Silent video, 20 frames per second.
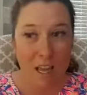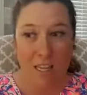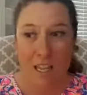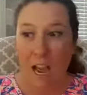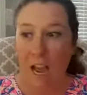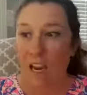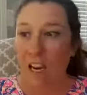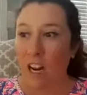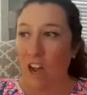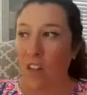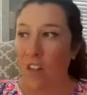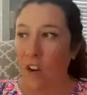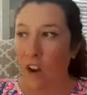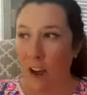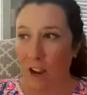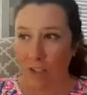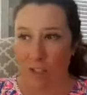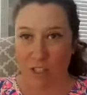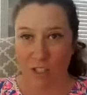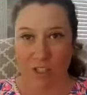got another
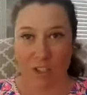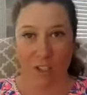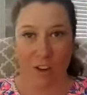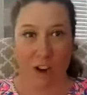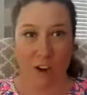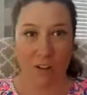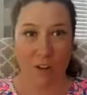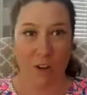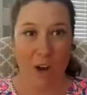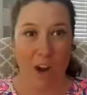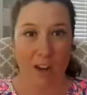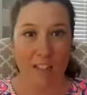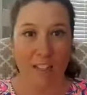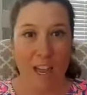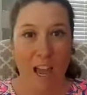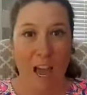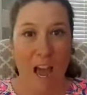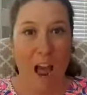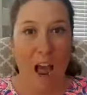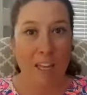house under contract.
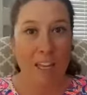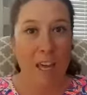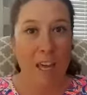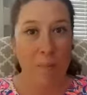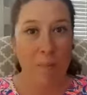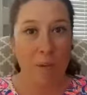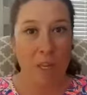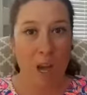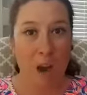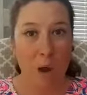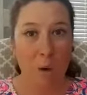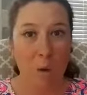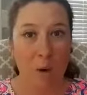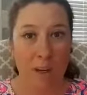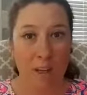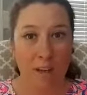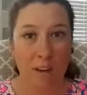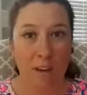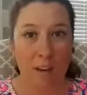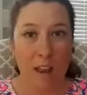I kept
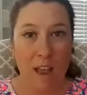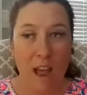going.